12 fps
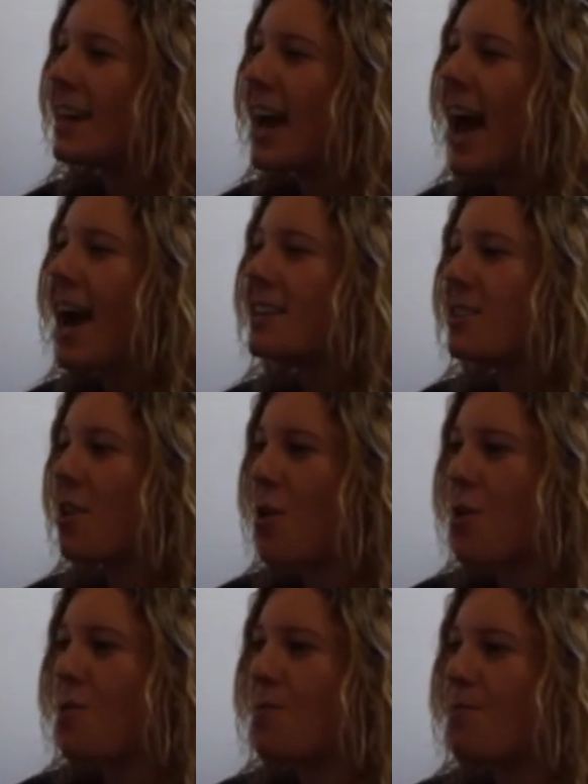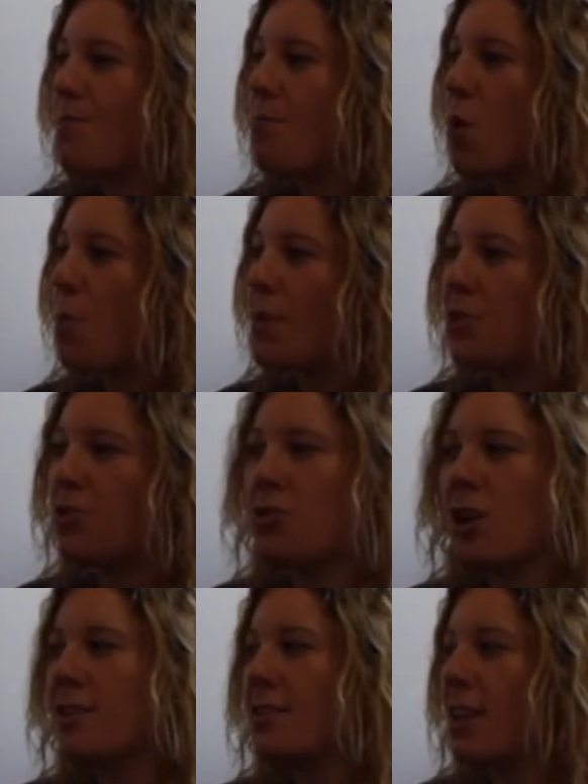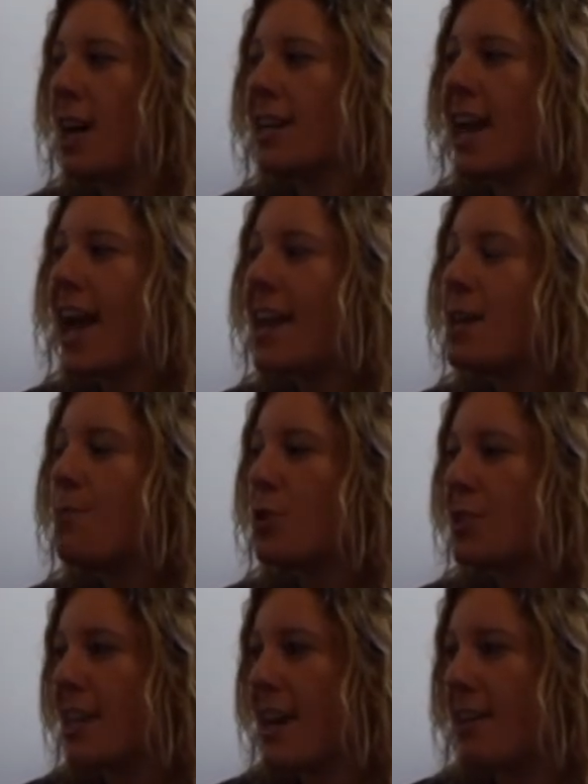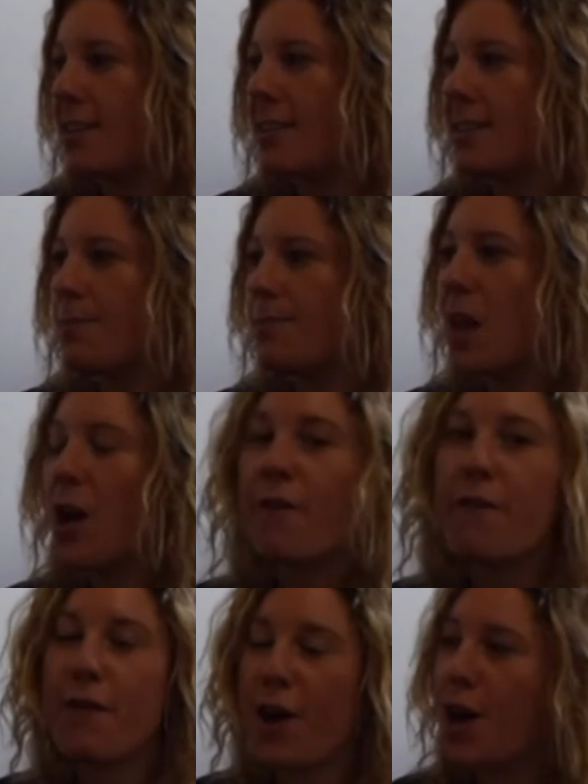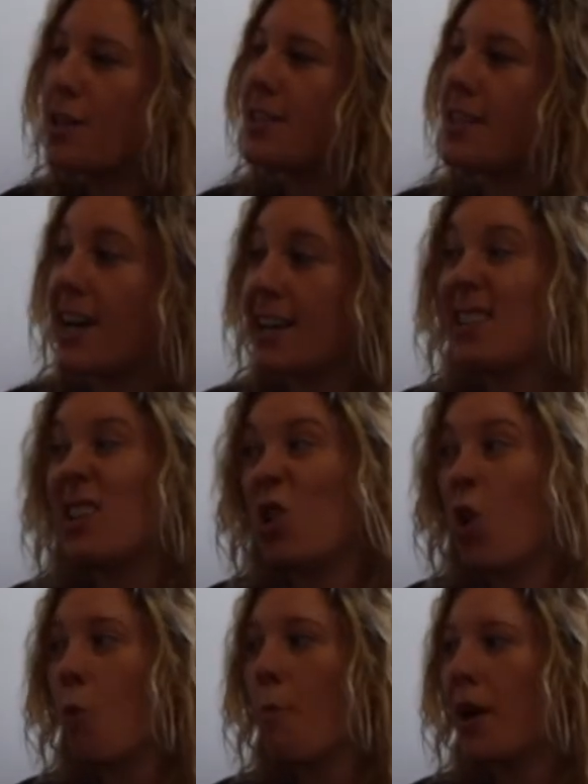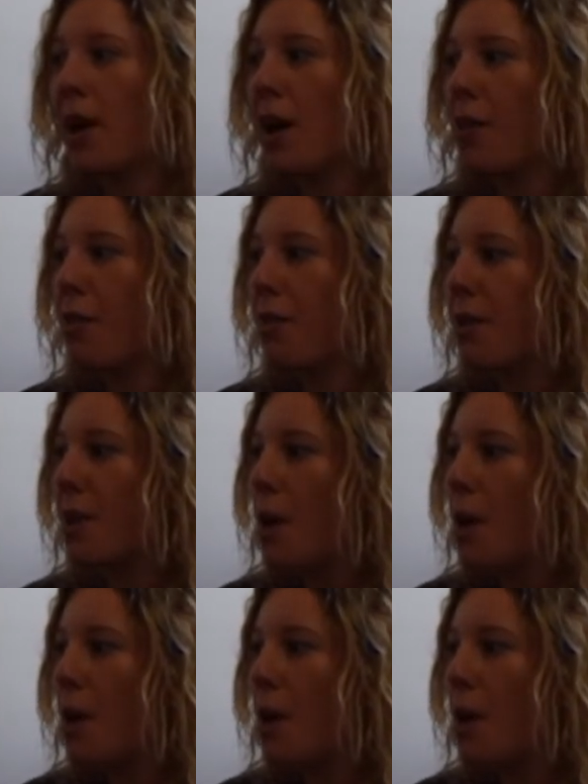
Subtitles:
At home, Bob is just like anybody else. First, he has a long bath.